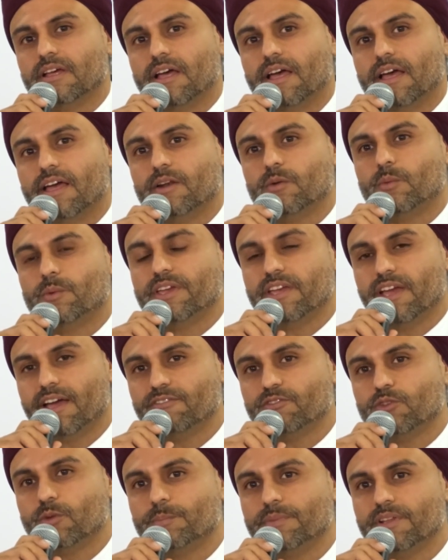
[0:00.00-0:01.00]
and we
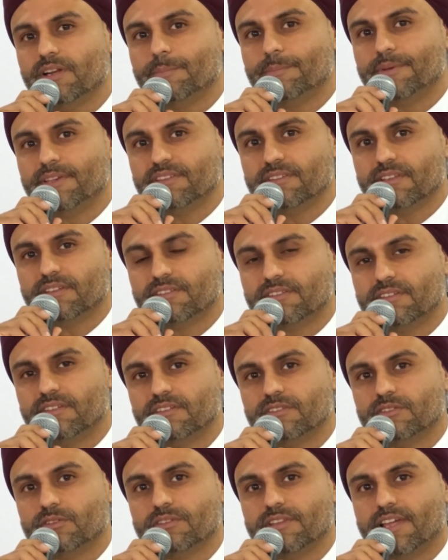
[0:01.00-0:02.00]
have to build
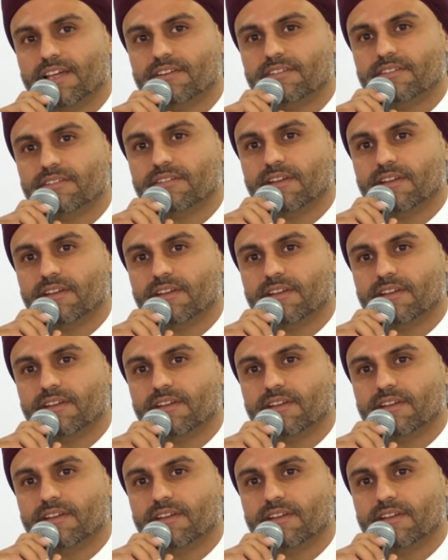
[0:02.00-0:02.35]
businesses so that